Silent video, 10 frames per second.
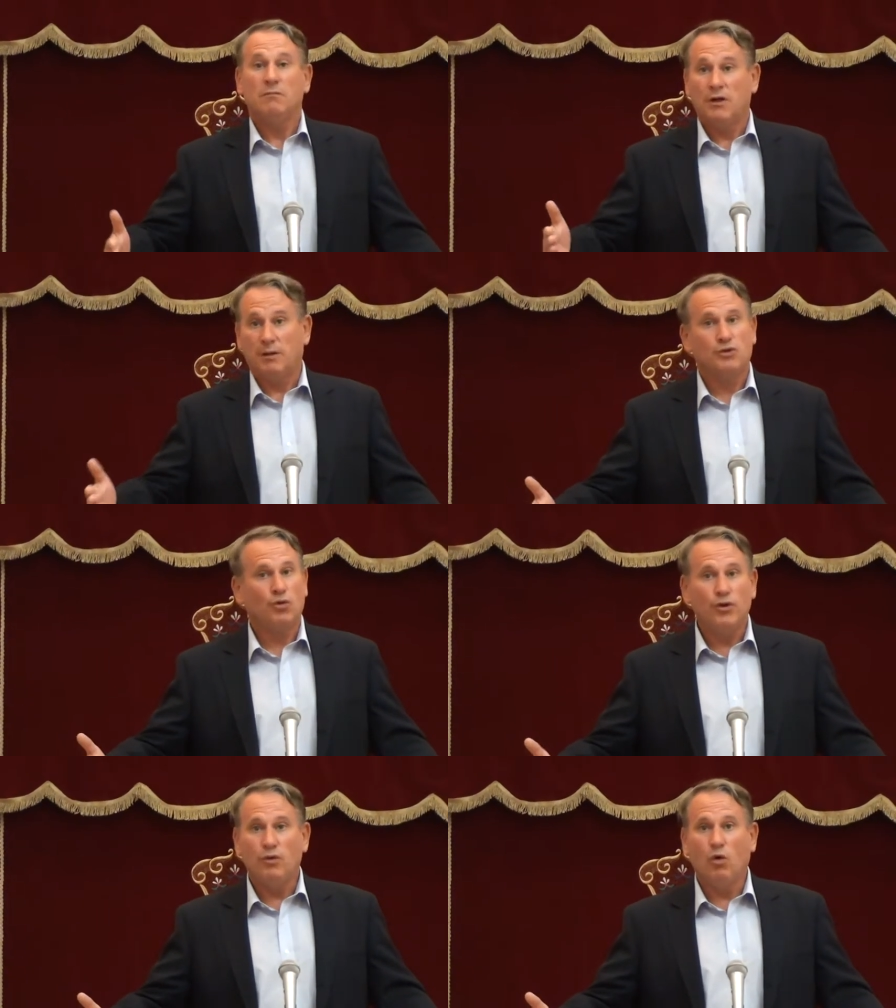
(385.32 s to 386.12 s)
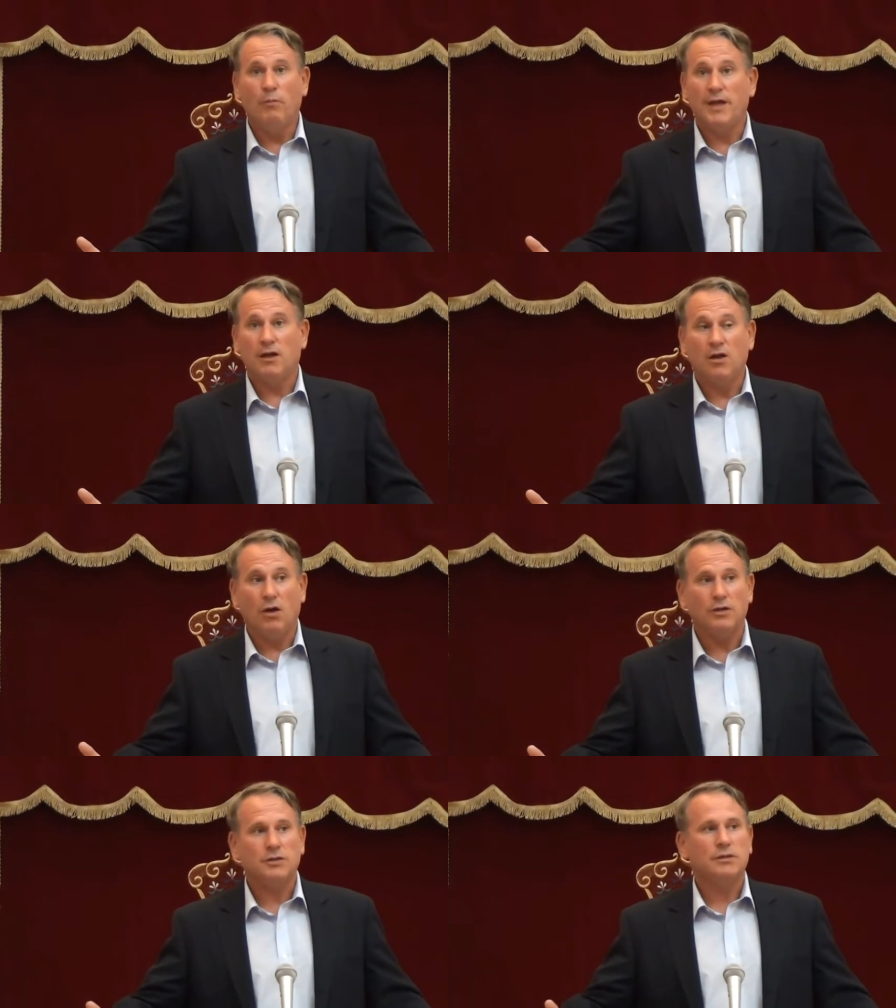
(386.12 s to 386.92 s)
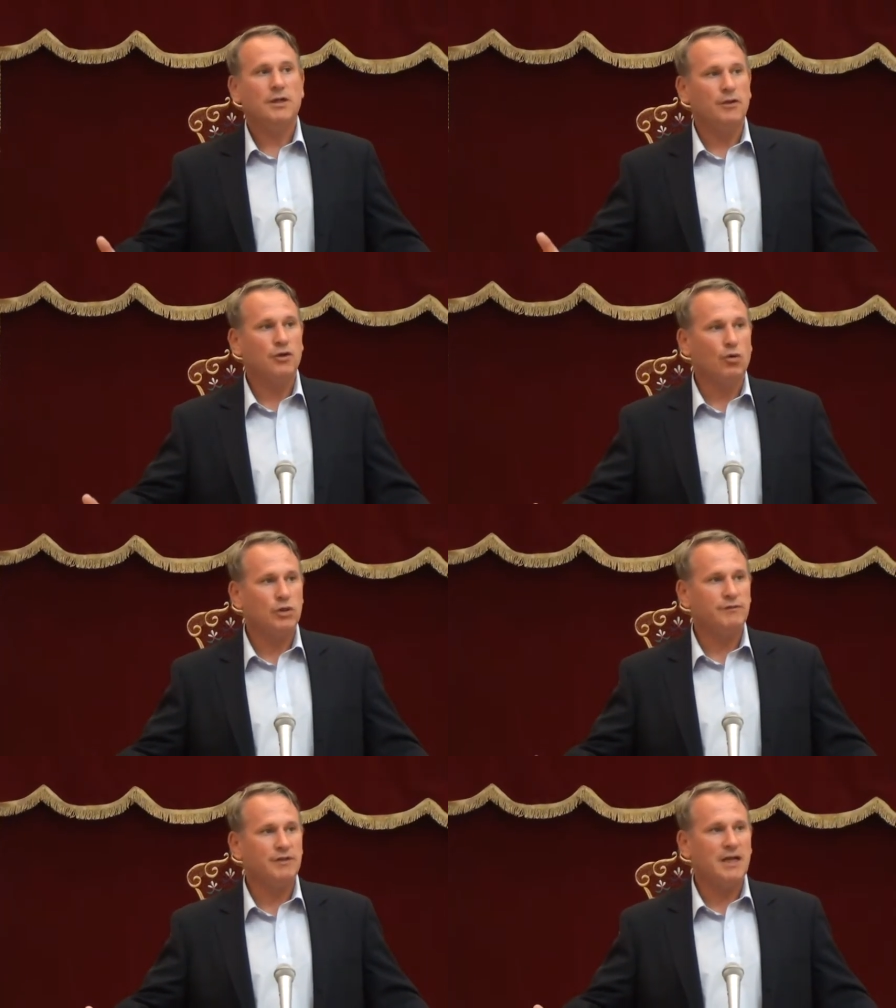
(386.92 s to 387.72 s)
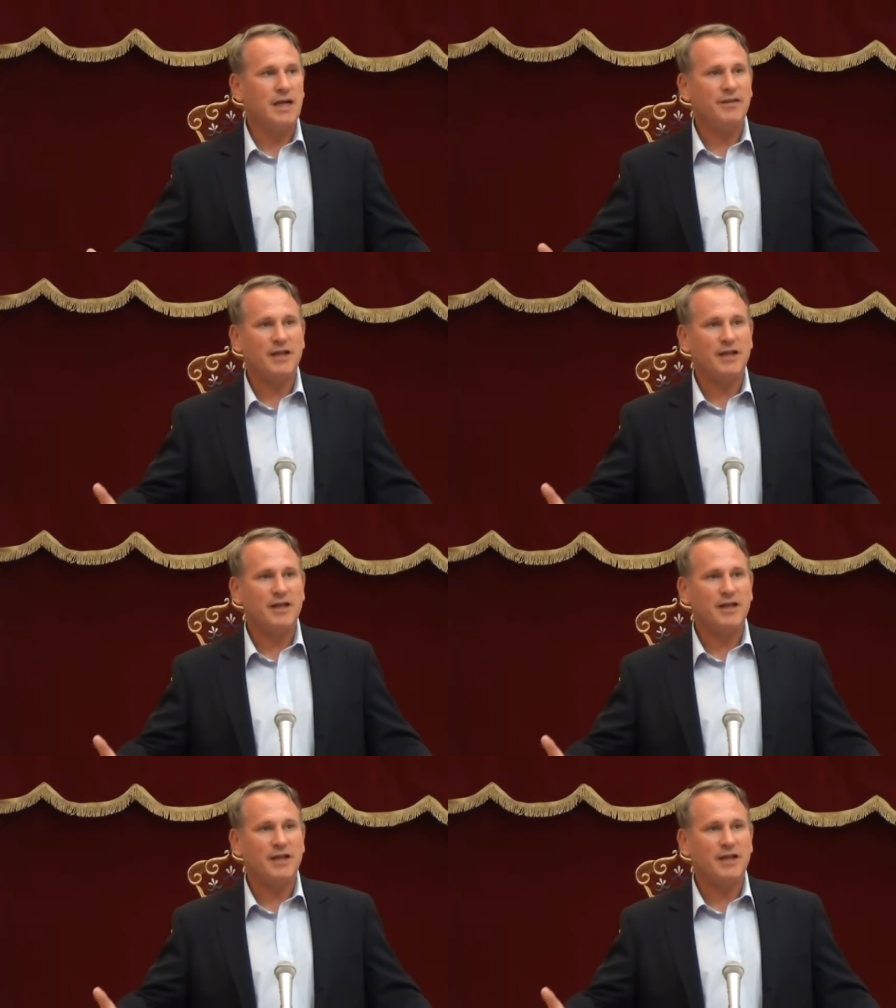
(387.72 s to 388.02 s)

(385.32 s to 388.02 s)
and I'm sure you all make a lot in the course of a day,